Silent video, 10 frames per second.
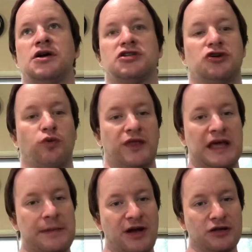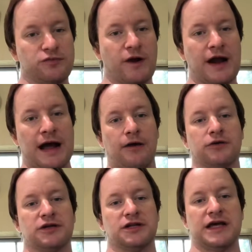So when the emails went
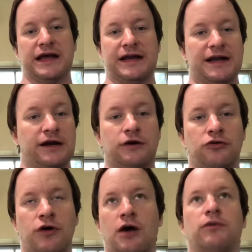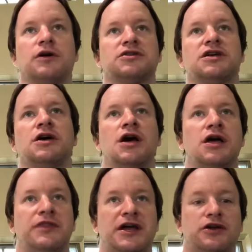out, they didn't know who I was.
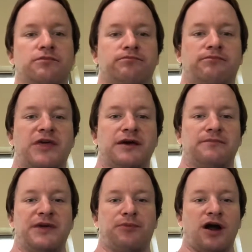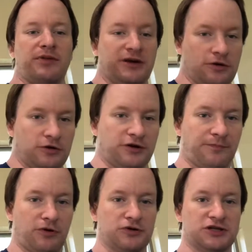They probably heard the
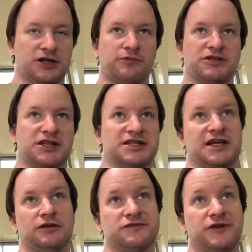person that was in the sales